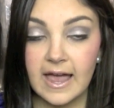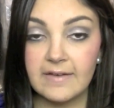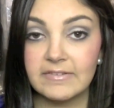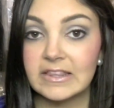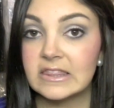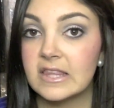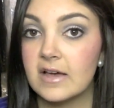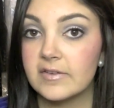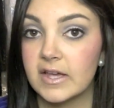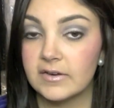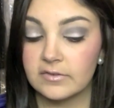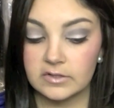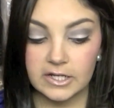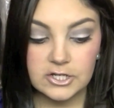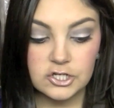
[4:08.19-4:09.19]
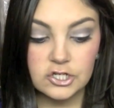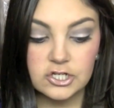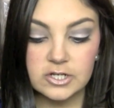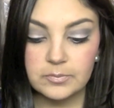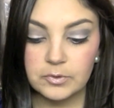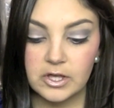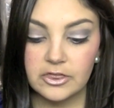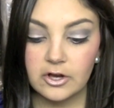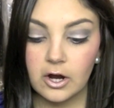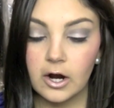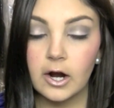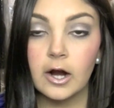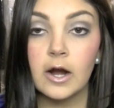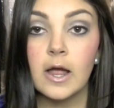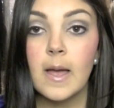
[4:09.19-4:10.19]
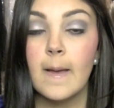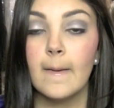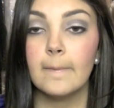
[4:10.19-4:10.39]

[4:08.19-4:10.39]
have a love-hate relationship with are